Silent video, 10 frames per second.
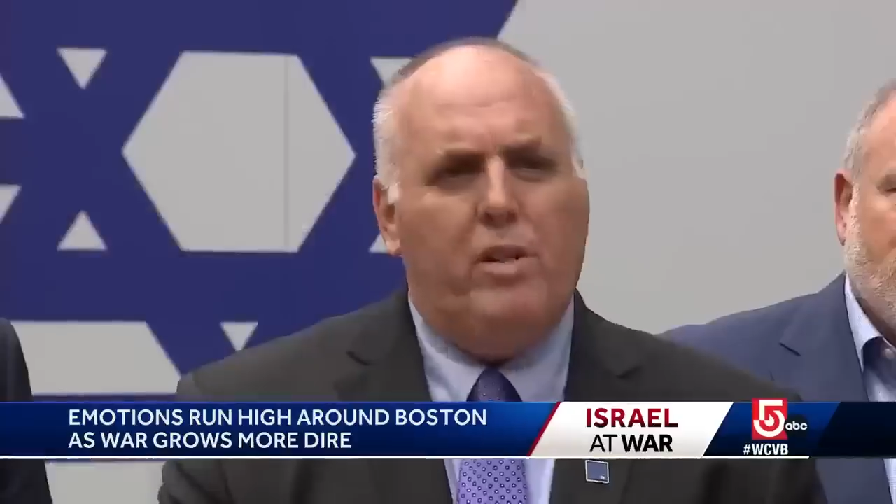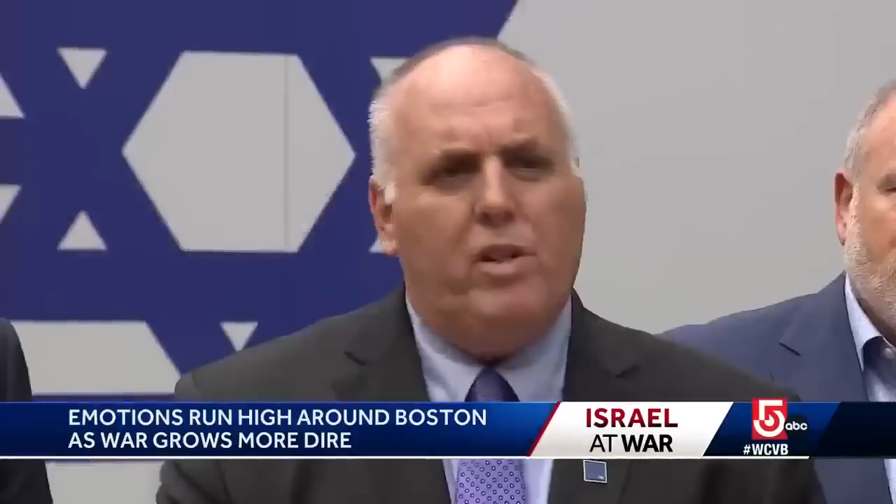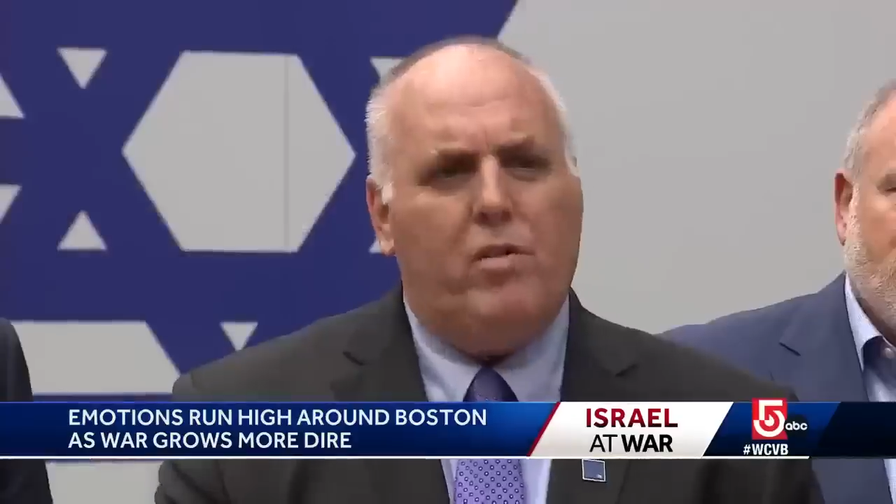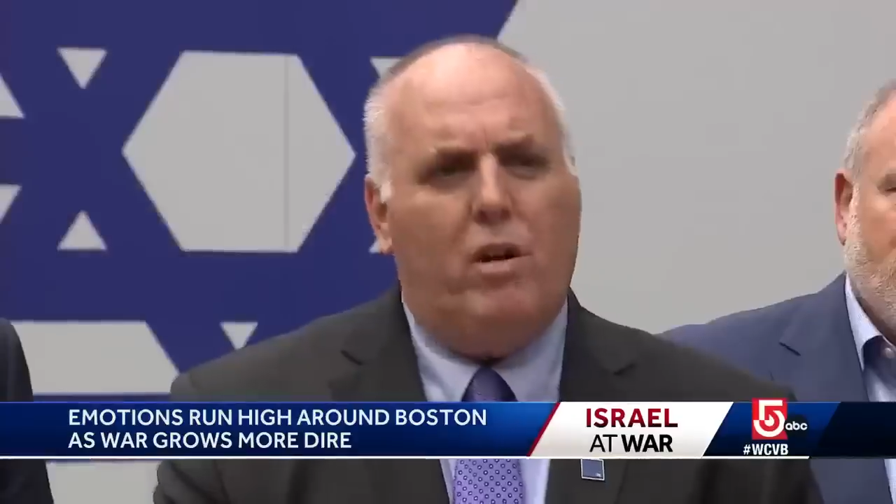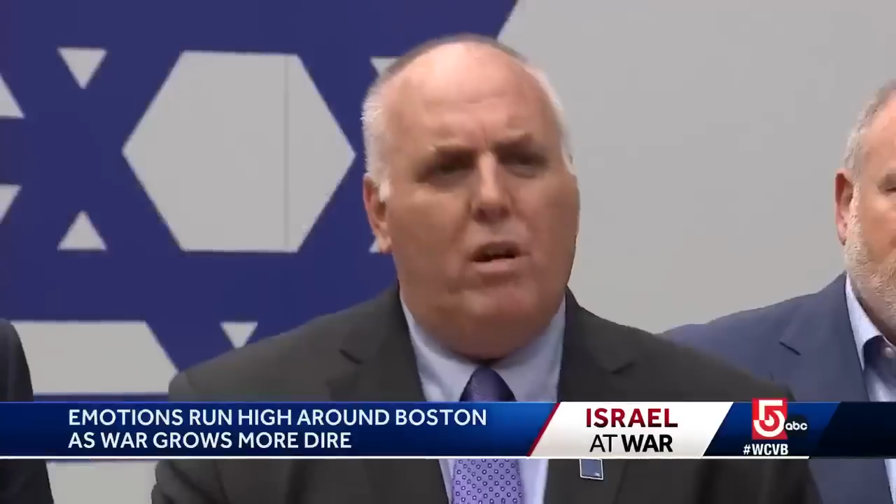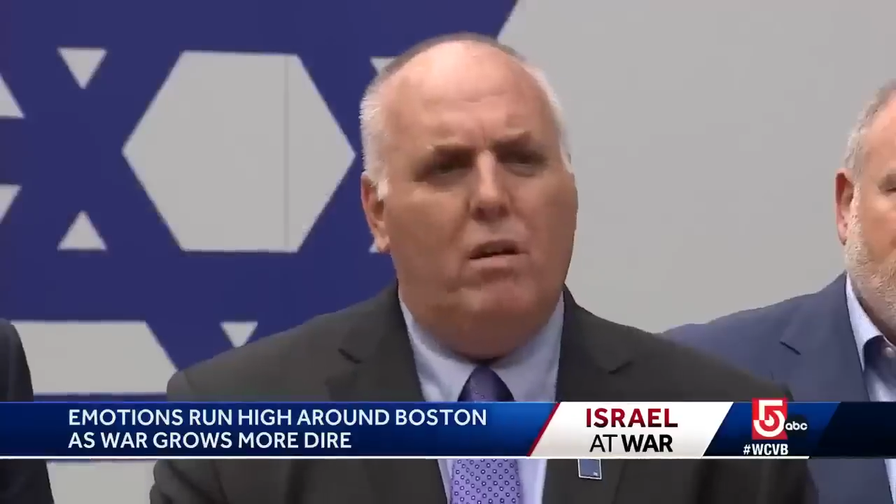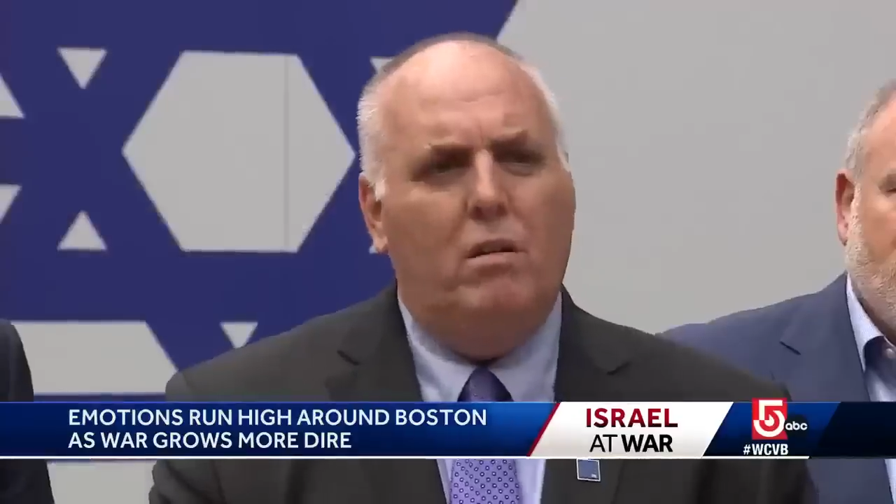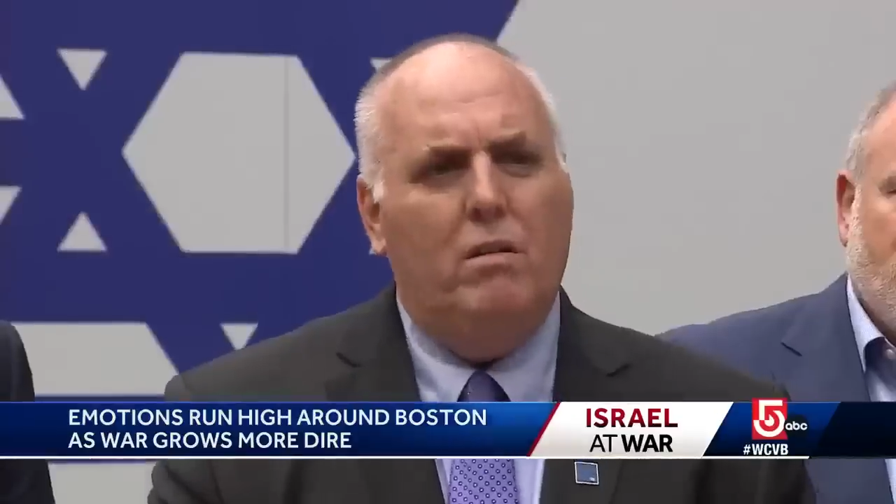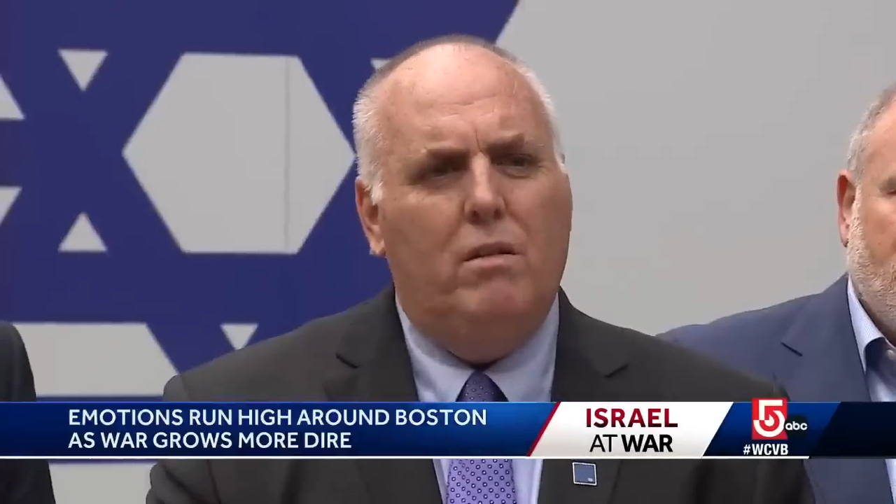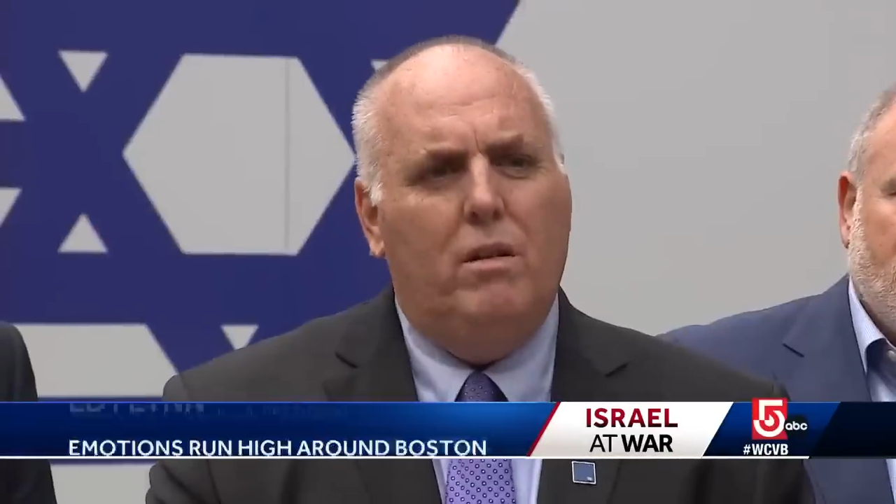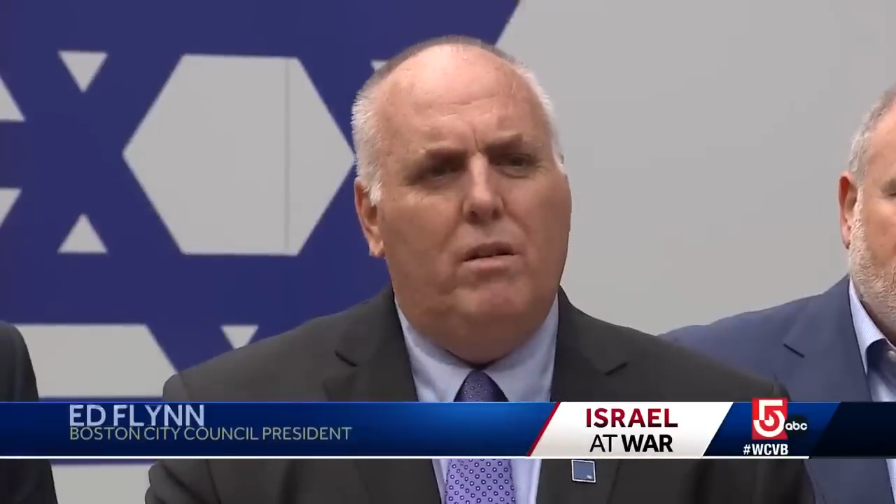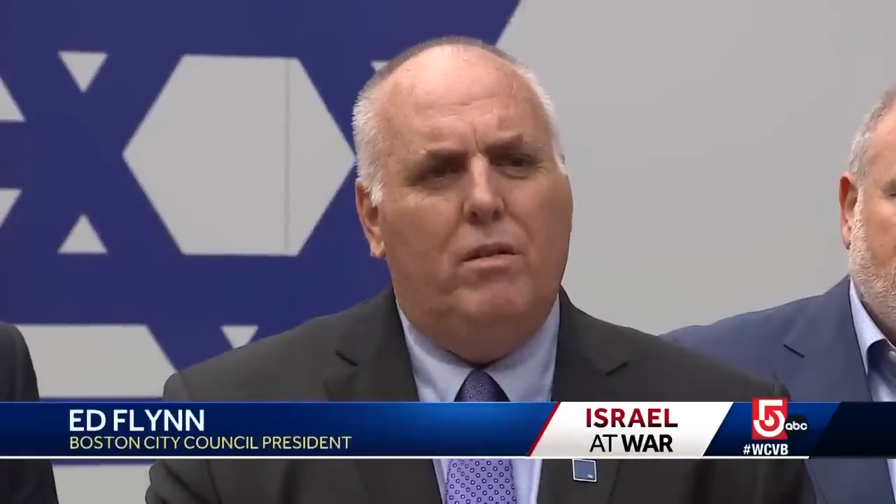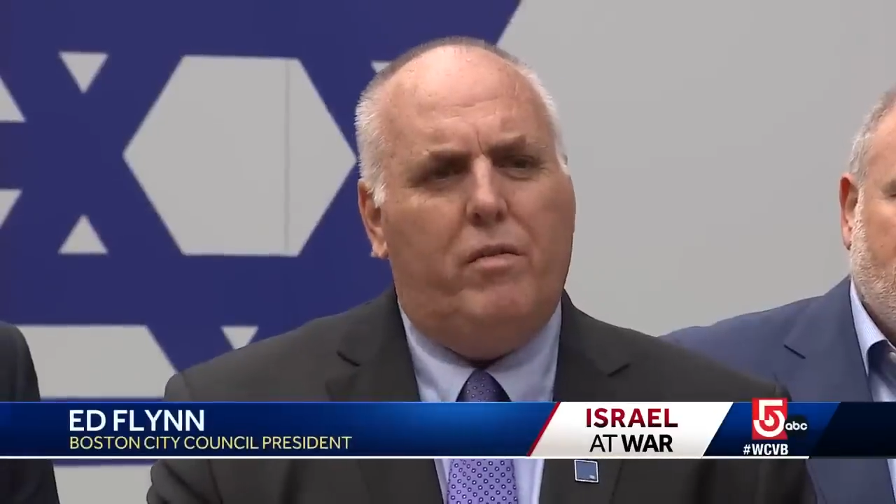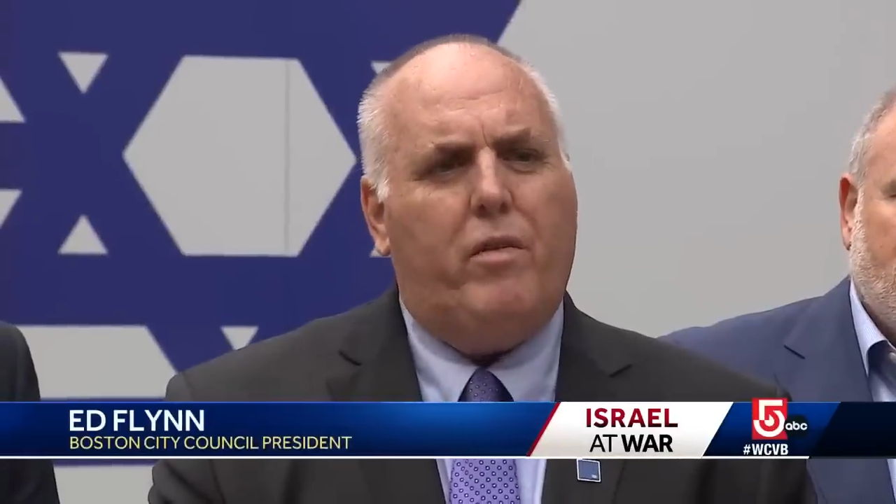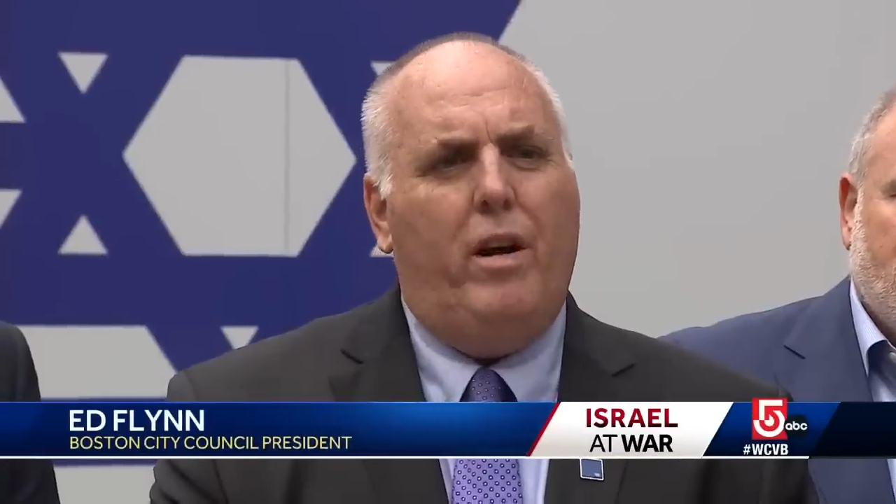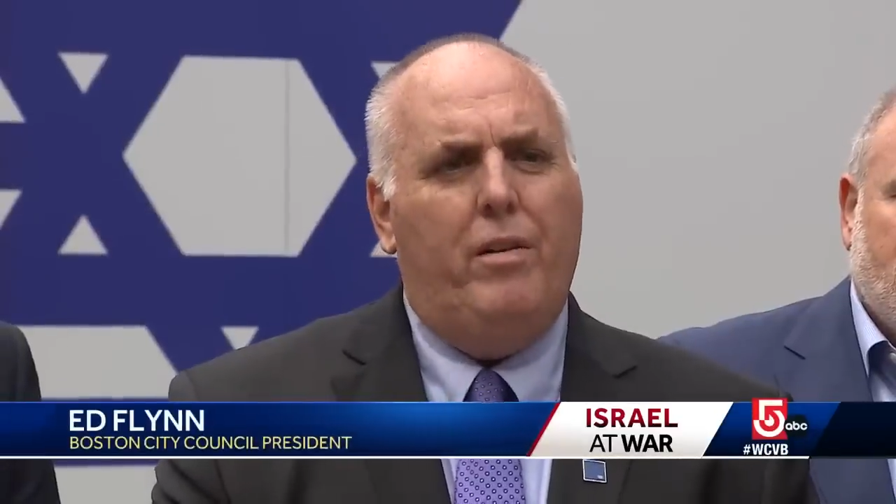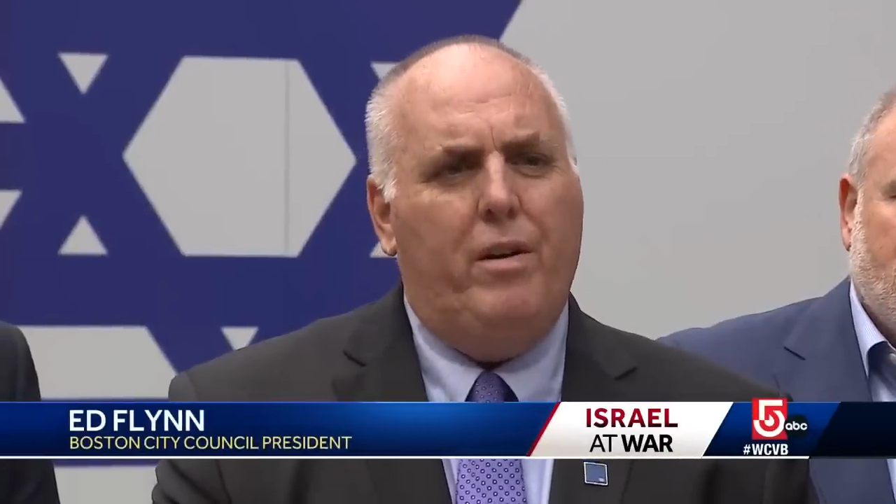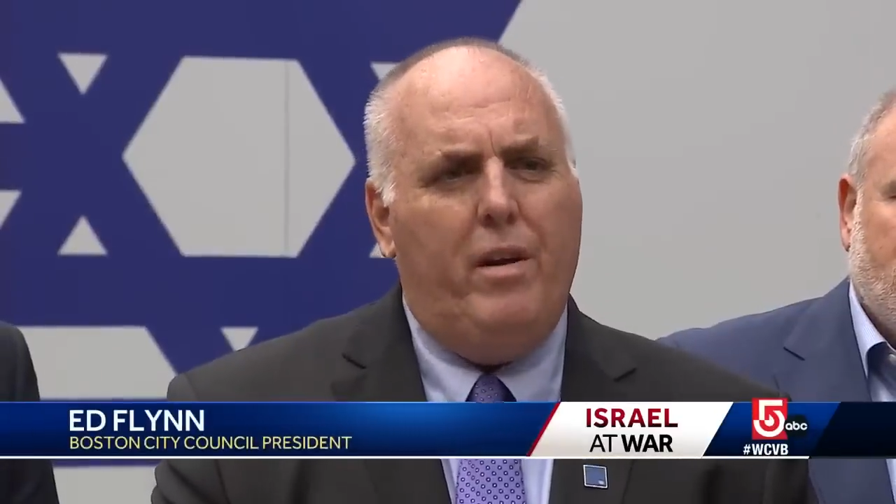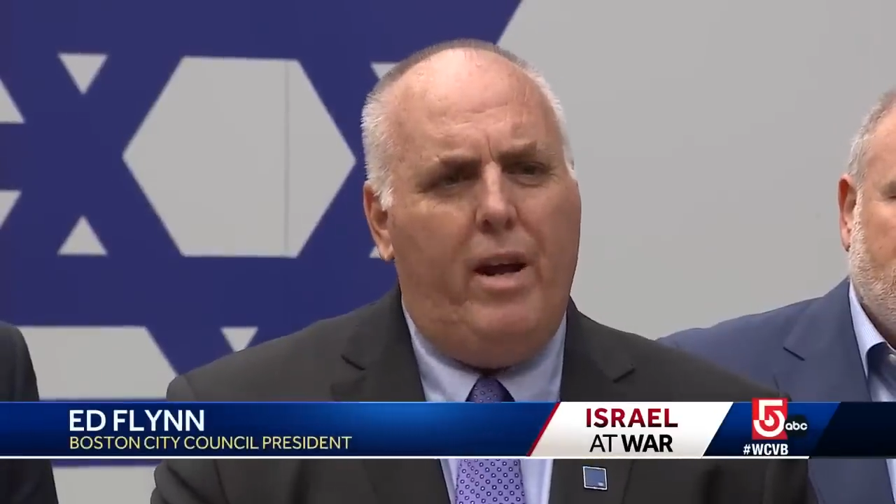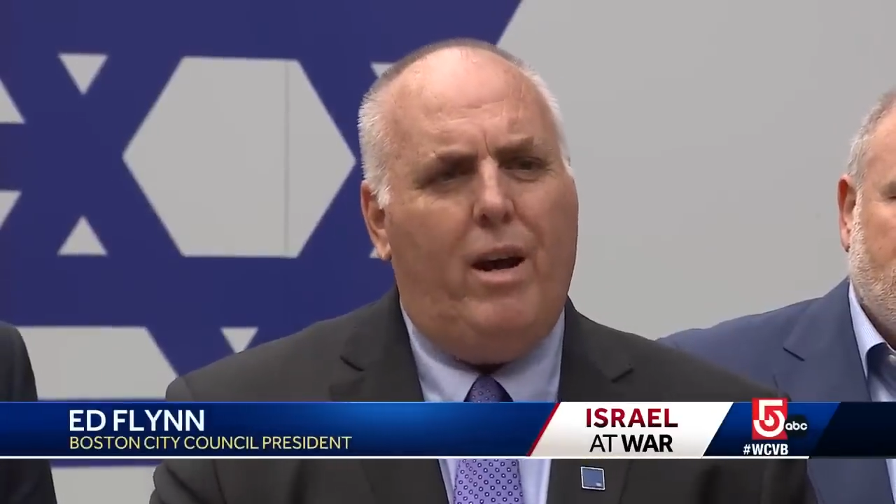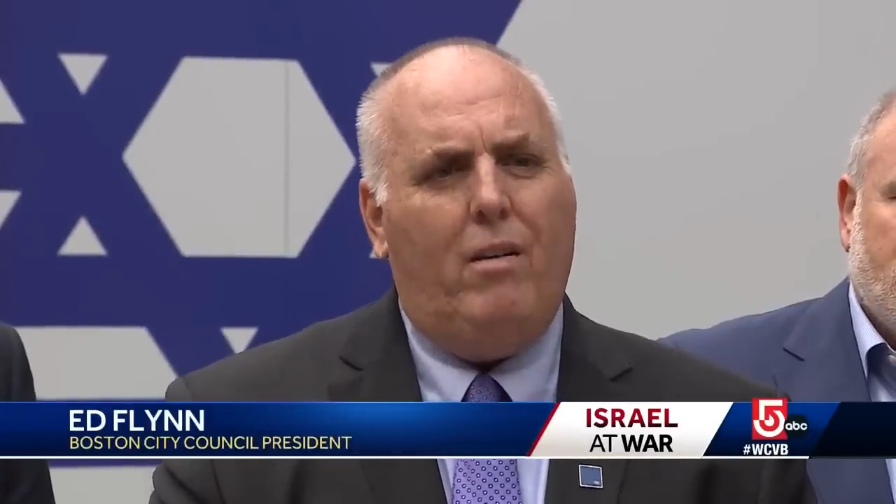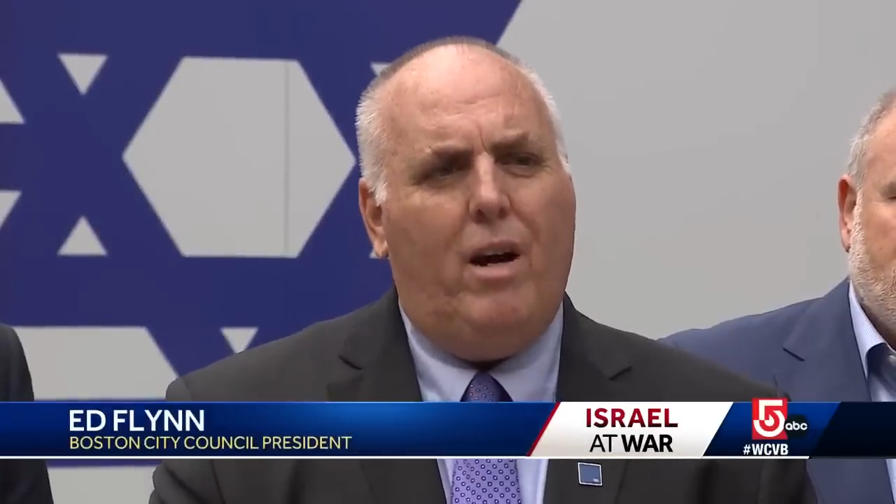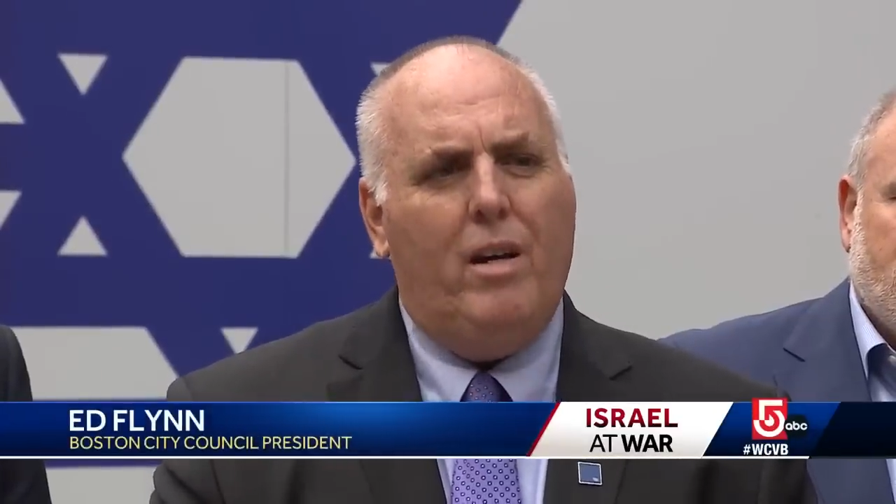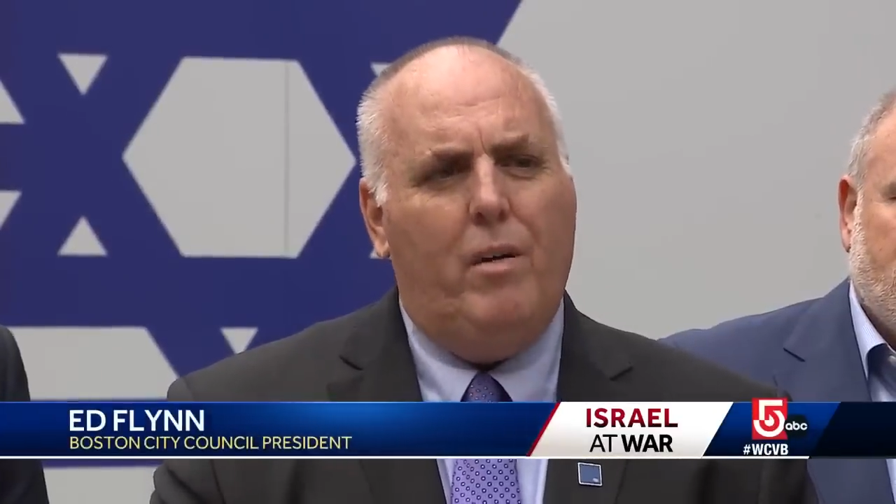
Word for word: been a strong friend and ally